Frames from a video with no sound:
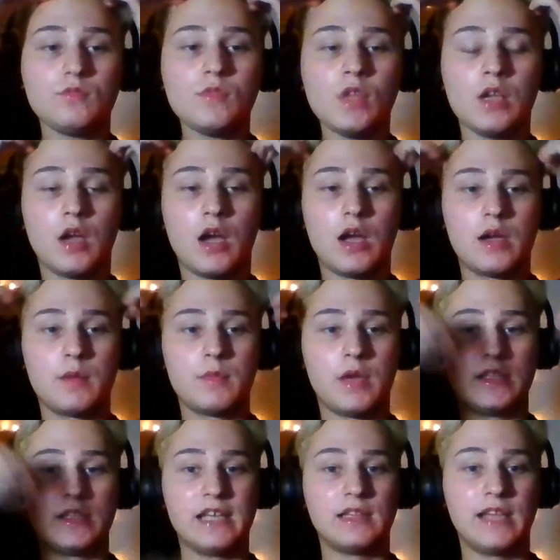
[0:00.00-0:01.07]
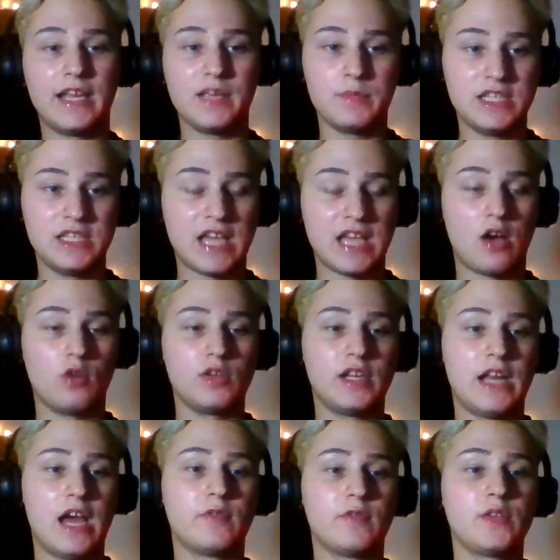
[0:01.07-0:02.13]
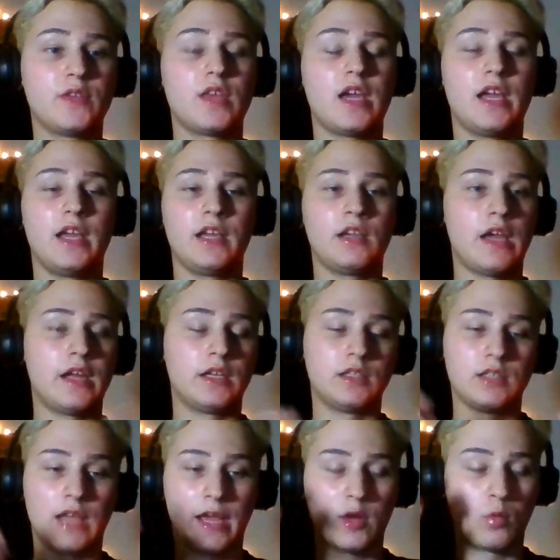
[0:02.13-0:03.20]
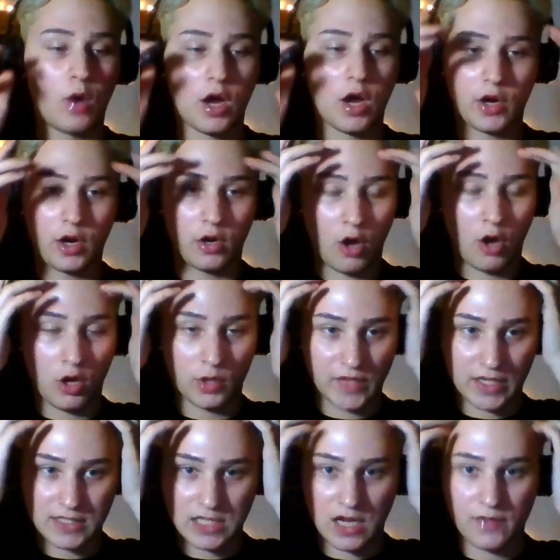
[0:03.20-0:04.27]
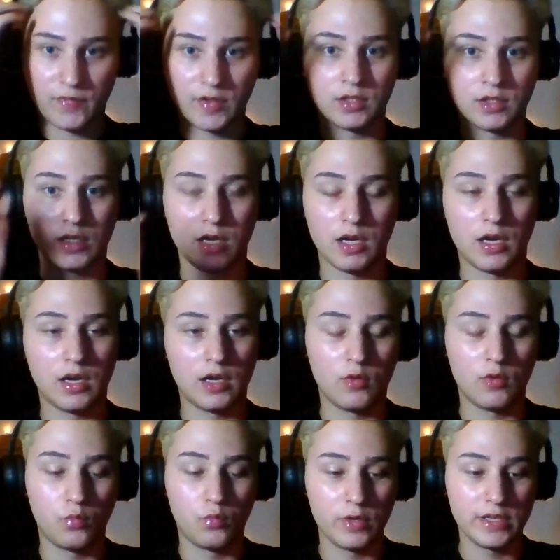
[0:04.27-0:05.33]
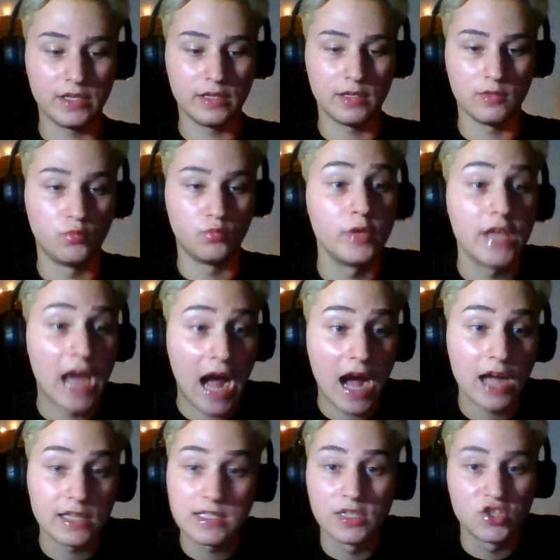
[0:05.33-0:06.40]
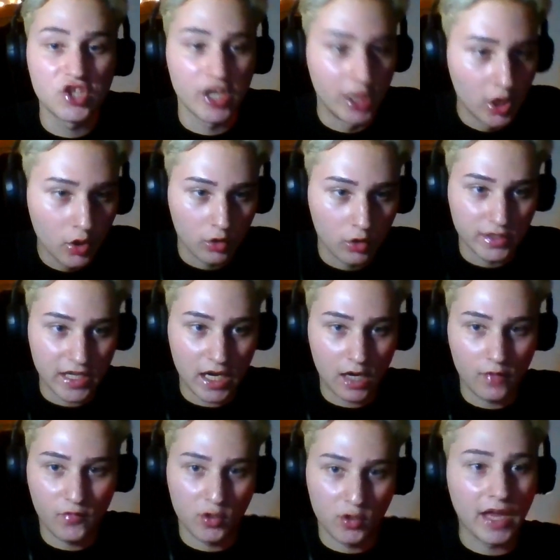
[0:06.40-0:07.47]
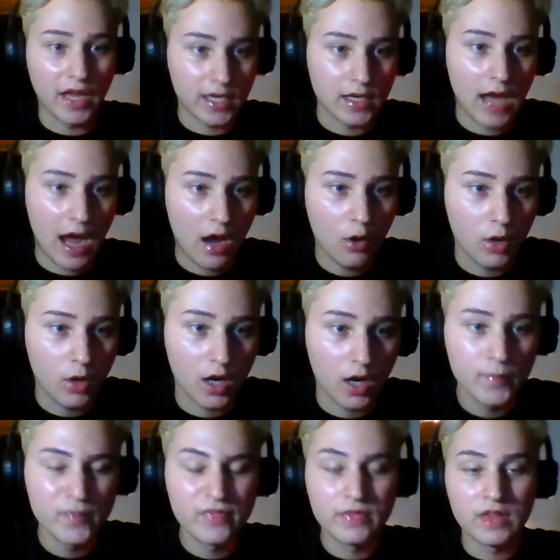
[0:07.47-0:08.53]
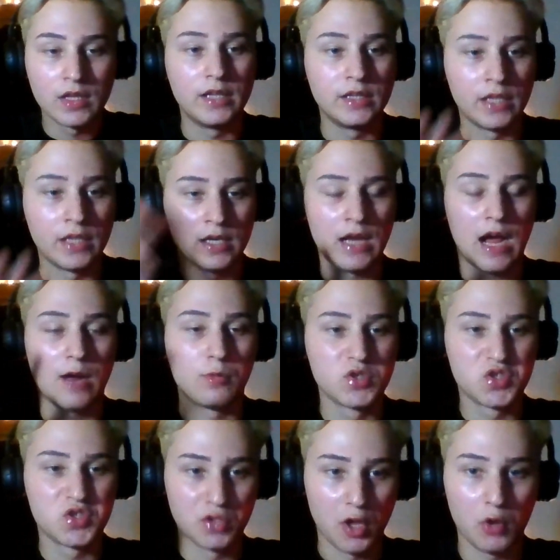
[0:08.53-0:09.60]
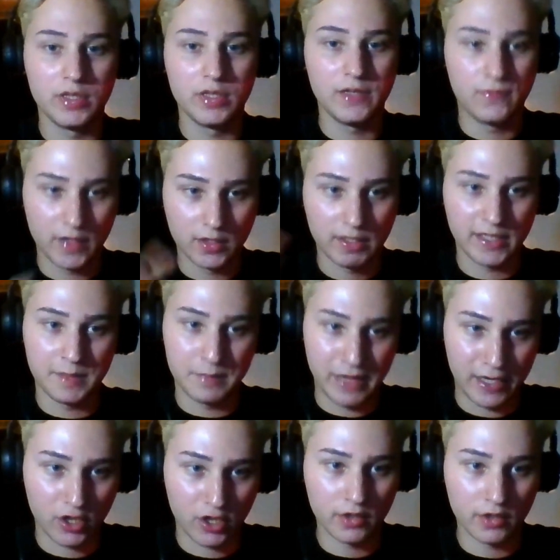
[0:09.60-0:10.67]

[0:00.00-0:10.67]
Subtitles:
They lay me down and everything, and like water and all of that stuff, and we had to chill there for like an hour, and then I was slowly feeling better.